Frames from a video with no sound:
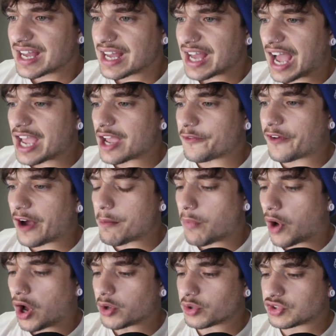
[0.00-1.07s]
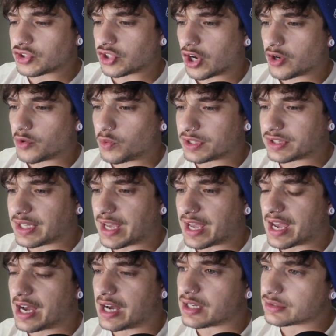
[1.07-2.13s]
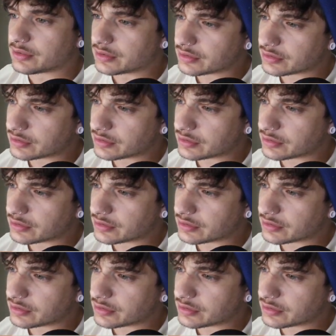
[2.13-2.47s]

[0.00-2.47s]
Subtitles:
AFL Milestone, what the hell?